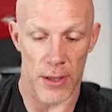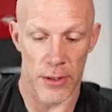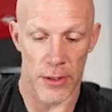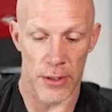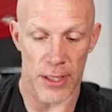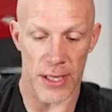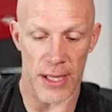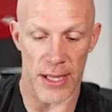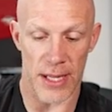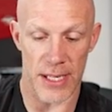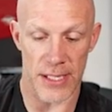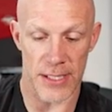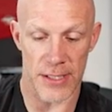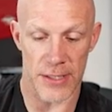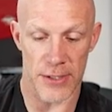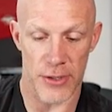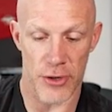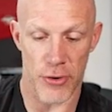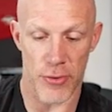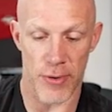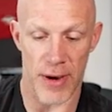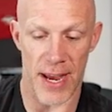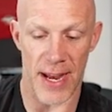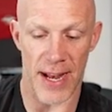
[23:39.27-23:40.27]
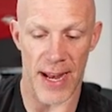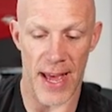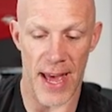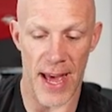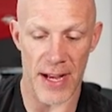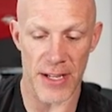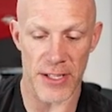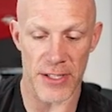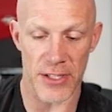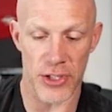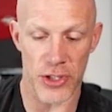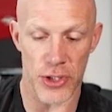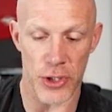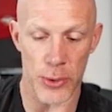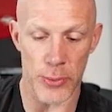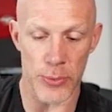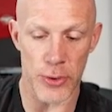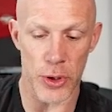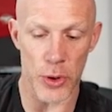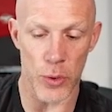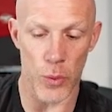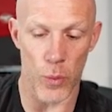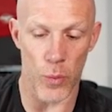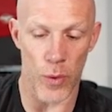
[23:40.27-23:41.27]
Look at this. Create X
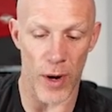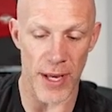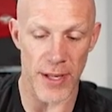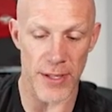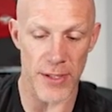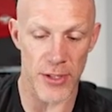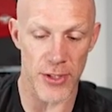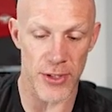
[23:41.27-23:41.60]
2/2 white